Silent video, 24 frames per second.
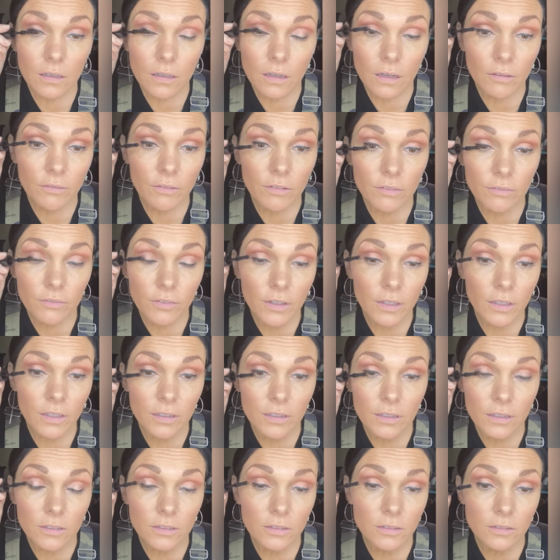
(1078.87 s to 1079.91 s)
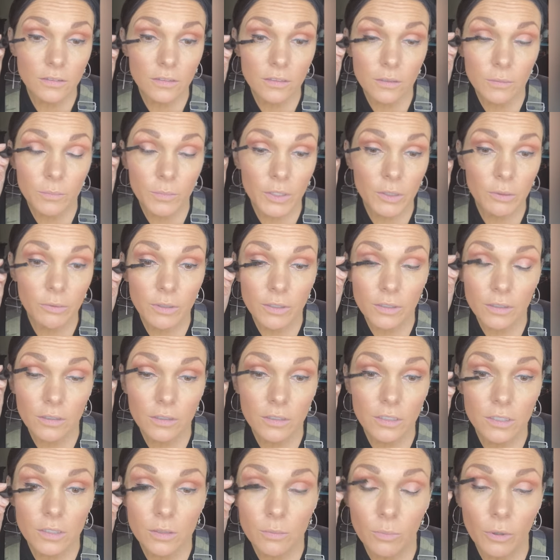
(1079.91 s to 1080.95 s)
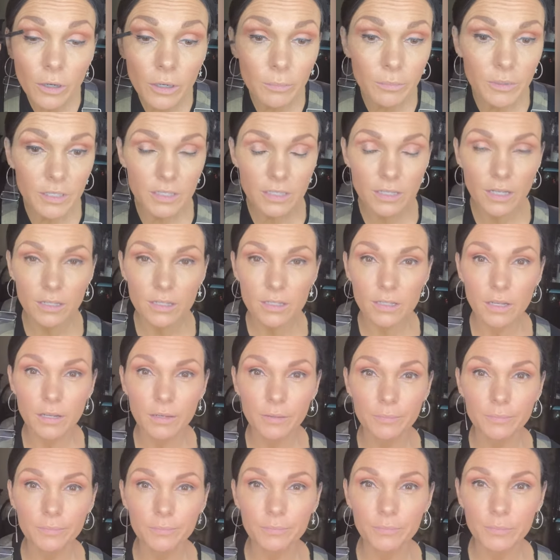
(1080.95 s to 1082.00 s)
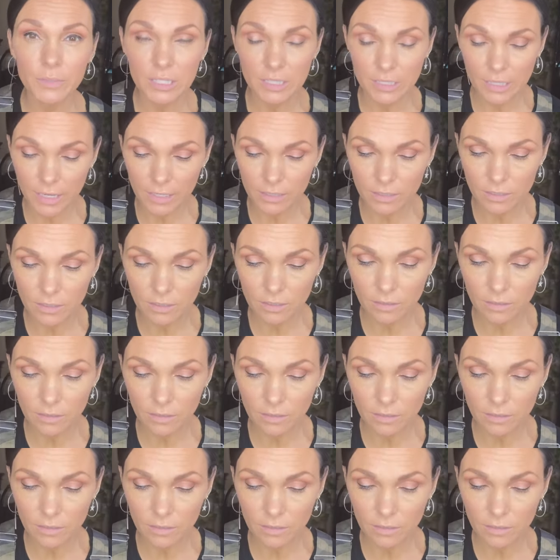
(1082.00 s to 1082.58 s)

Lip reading: I have a feeling this is gonna be where the disappointment sets in, besides the